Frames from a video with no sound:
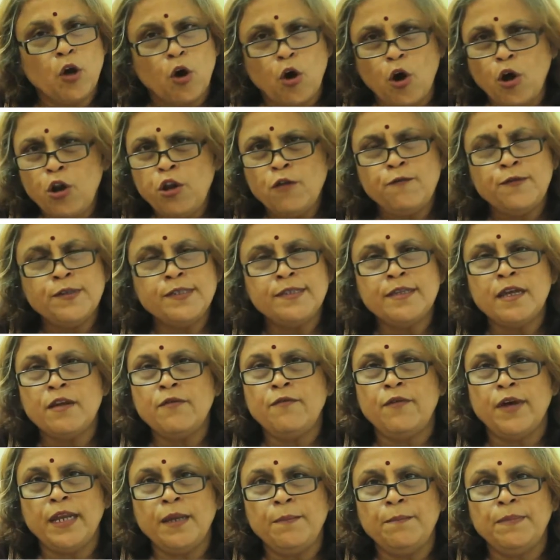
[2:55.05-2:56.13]
all of us are
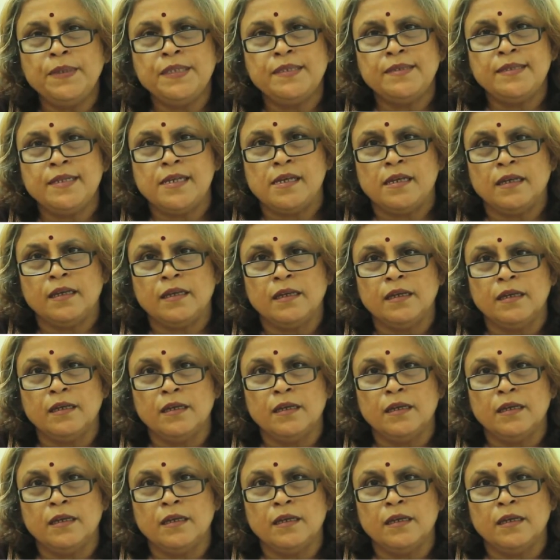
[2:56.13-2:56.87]
very busy.